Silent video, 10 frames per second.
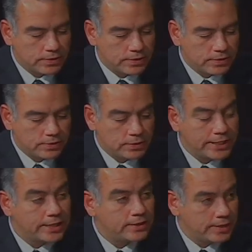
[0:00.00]
the, the,
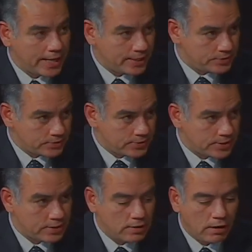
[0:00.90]
lead
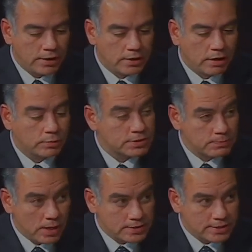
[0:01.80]
agency on our
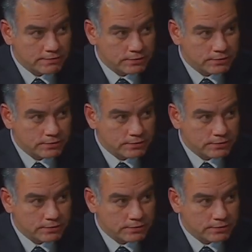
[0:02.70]
response efforts.